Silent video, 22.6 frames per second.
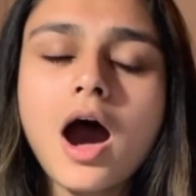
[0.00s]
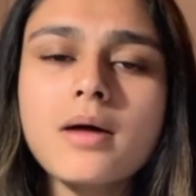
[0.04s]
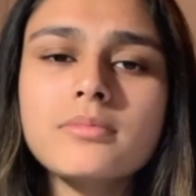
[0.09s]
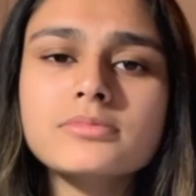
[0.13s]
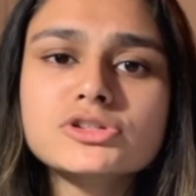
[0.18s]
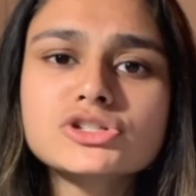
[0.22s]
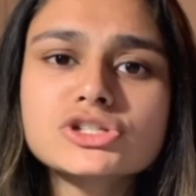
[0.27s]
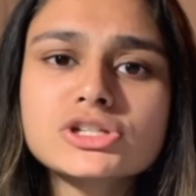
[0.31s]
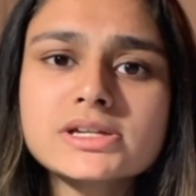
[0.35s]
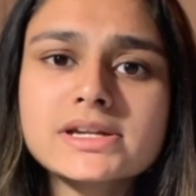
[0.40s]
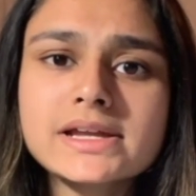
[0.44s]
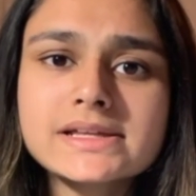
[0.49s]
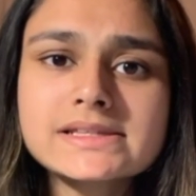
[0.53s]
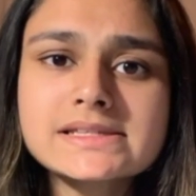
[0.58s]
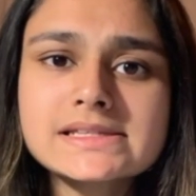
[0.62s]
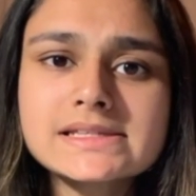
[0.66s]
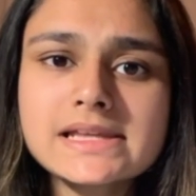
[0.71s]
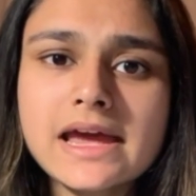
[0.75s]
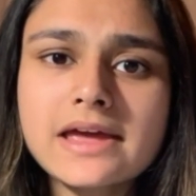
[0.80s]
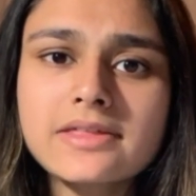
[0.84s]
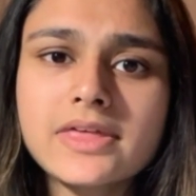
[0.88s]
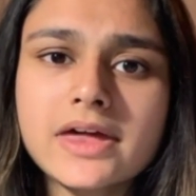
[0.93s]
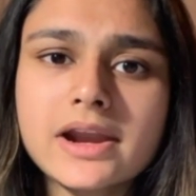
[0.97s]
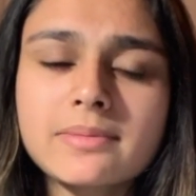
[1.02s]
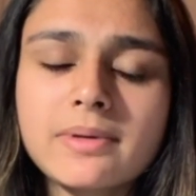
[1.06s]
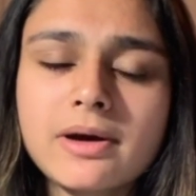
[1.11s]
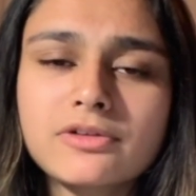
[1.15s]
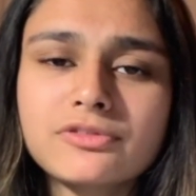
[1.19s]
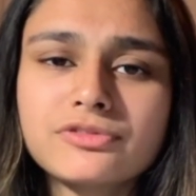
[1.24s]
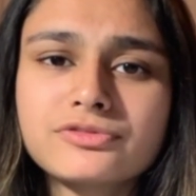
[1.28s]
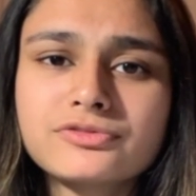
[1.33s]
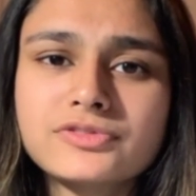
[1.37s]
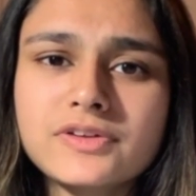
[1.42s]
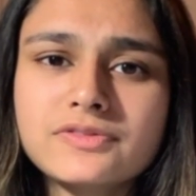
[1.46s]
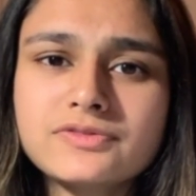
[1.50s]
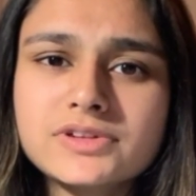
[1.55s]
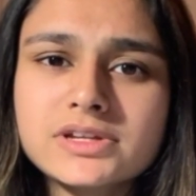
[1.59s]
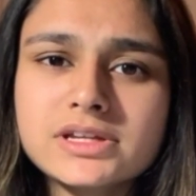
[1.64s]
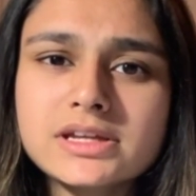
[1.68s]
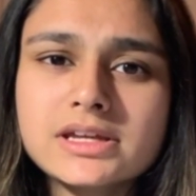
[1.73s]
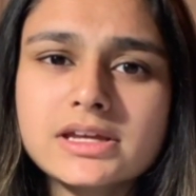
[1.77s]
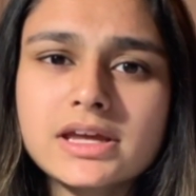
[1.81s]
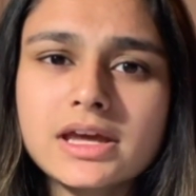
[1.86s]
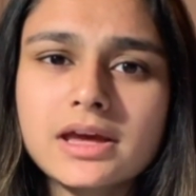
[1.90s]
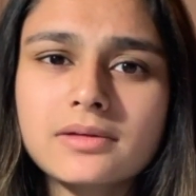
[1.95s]
She did say that about
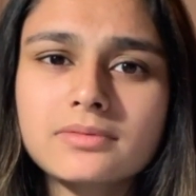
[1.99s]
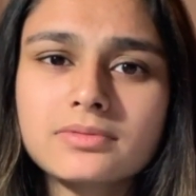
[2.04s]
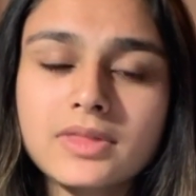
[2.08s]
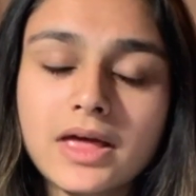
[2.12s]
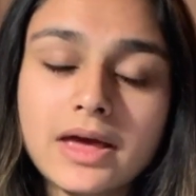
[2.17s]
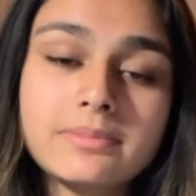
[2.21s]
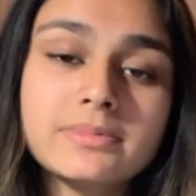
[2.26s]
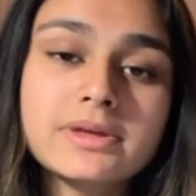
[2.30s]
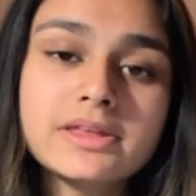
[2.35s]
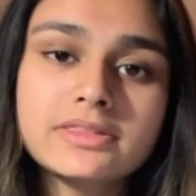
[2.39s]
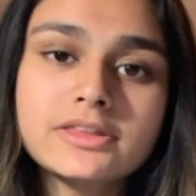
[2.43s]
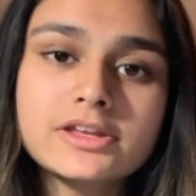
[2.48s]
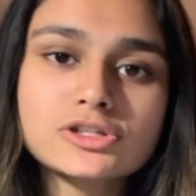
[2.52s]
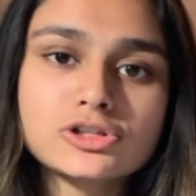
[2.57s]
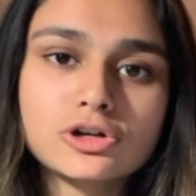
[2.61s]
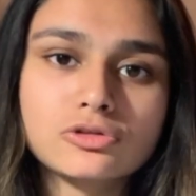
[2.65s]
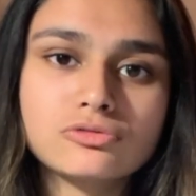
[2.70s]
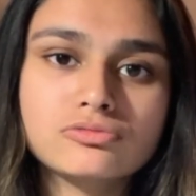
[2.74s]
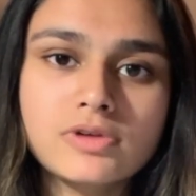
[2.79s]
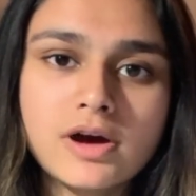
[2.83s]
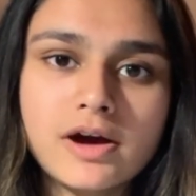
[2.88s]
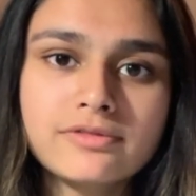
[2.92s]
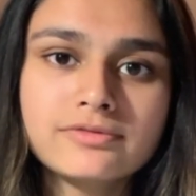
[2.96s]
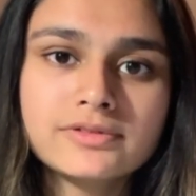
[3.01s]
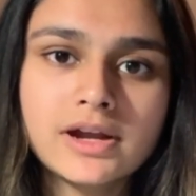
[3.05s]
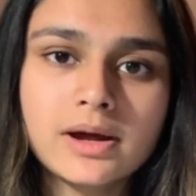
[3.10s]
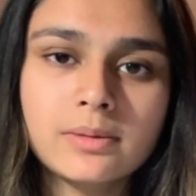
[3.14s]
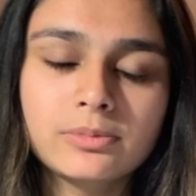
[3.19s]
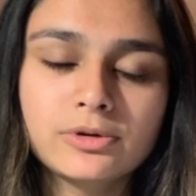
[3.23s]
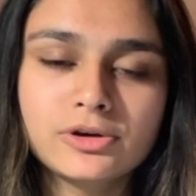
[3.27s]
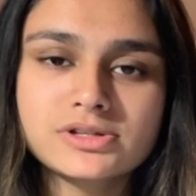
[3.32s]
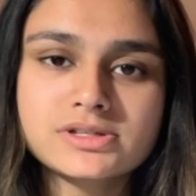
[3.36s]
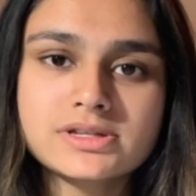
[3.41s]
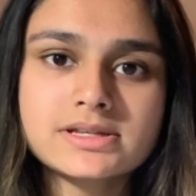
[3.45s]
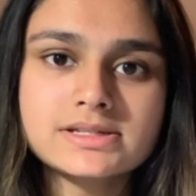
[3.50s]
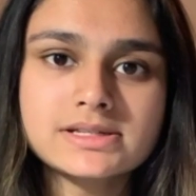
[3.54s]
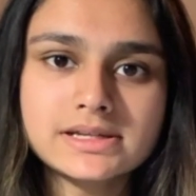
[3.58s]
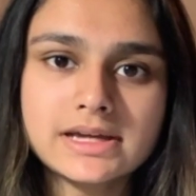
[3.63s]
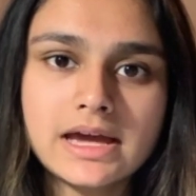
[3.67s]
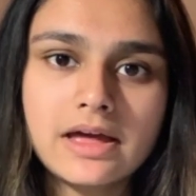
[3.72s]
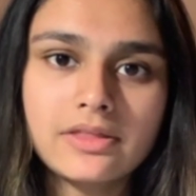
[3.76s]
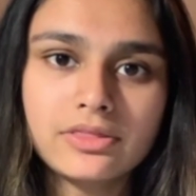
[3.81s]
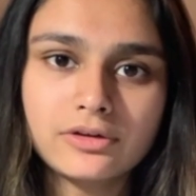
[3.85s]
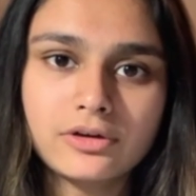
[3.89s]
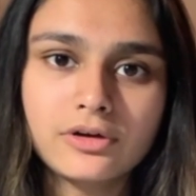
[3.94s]
50, I mean, these are rough numbers because
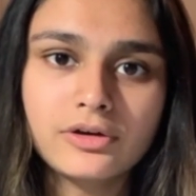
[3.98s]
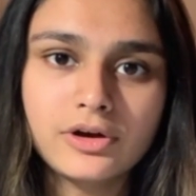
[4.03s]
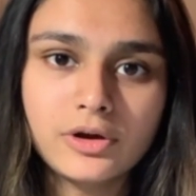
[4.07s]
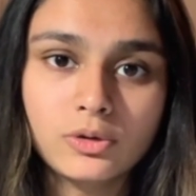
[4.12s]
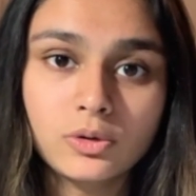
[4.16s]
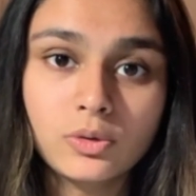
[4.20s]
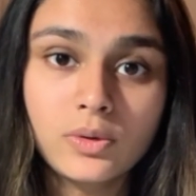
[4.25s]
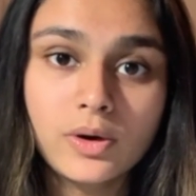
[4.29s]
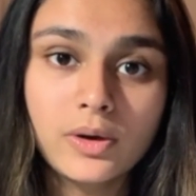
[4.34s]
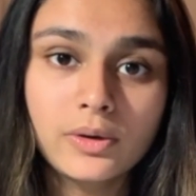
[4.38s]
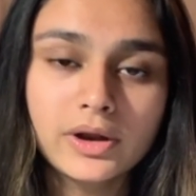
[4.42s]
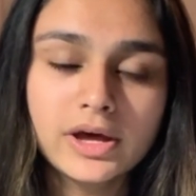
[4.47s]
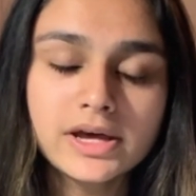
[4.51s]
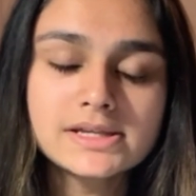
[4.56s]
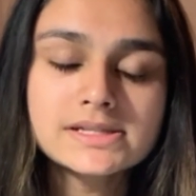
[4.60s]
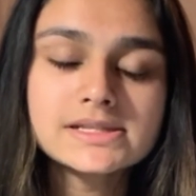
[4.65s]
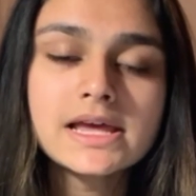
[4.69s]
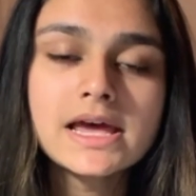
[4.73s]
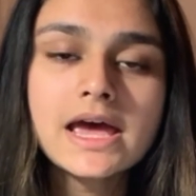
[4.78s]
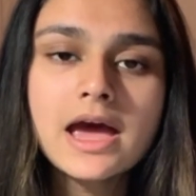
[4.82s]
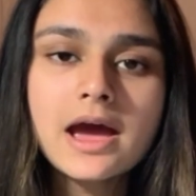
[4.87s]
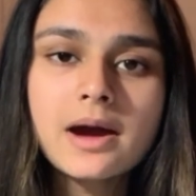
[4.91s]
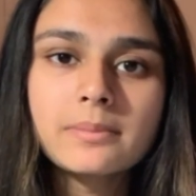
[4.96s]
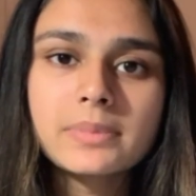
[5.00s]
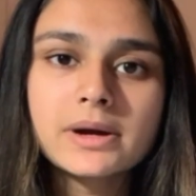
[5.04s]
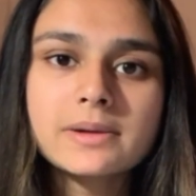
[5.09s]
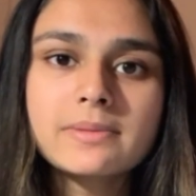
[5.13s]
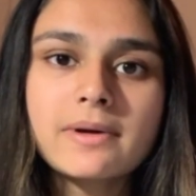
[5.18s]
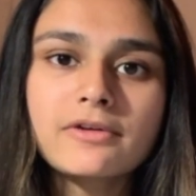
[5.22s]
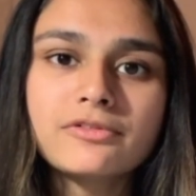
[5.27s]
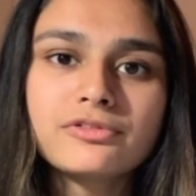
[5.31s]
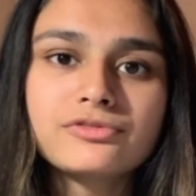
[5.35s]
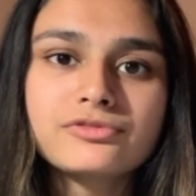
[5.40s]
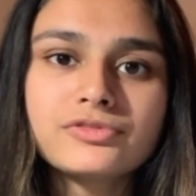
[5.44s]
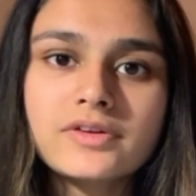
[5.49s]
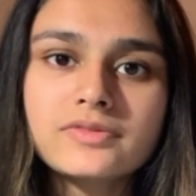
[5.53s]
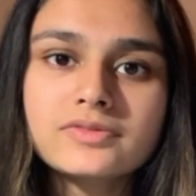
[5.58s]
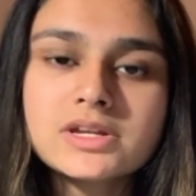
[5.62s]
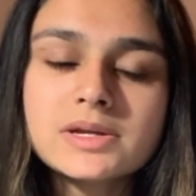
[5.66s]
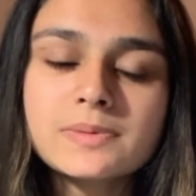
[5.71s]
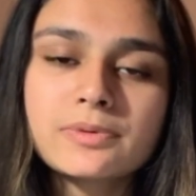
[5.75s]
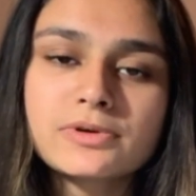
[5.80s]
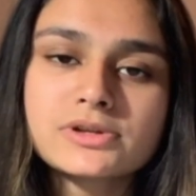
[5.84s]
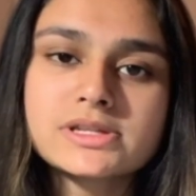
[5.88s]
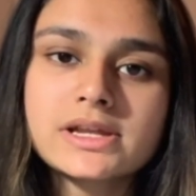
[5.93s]
again, there are no quotas, but about
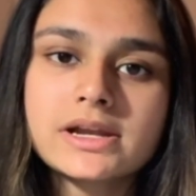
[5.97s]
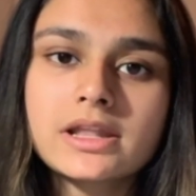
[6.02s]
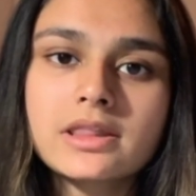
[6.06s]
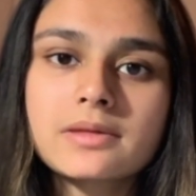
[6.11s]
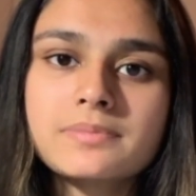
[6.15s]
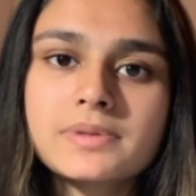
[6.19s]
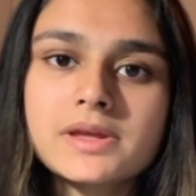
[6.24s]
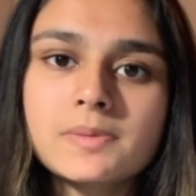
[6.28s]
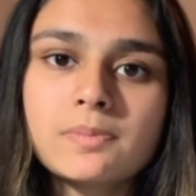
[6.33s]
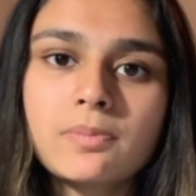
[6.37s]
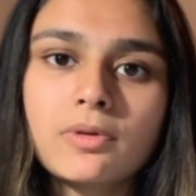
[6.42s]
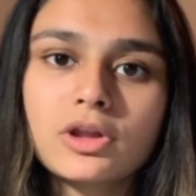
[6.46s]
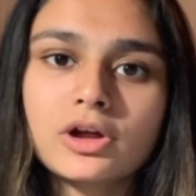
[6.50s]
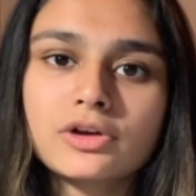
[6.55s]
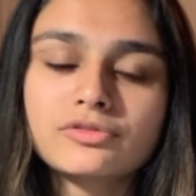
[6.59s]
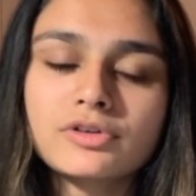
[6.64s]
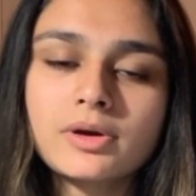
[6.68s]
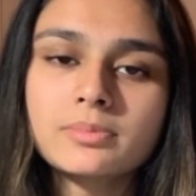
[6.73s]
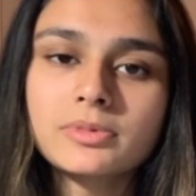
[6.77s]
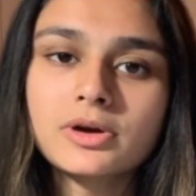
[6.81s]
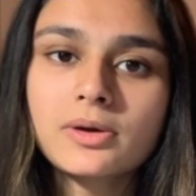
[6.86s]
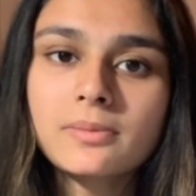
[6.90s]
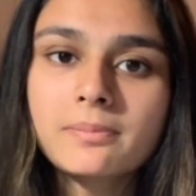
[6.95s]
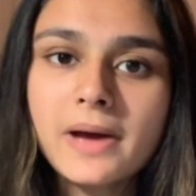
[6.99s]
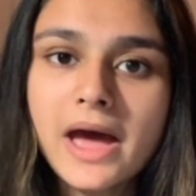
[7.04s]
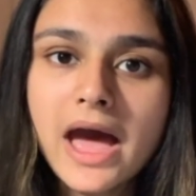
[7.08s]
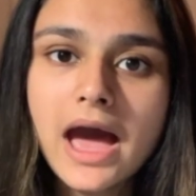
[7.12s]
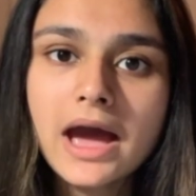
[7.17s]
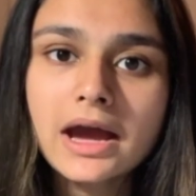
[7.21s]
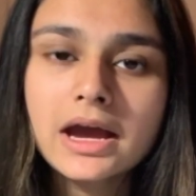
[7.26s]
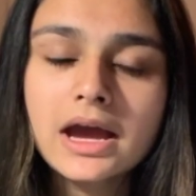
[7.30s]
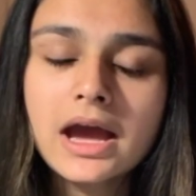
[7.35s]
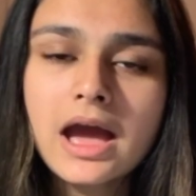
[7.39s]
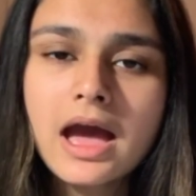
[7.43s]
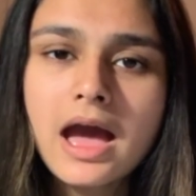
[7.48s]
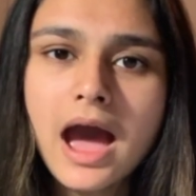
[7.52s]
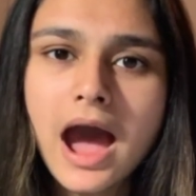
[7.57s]
50% of the people are from Quebec.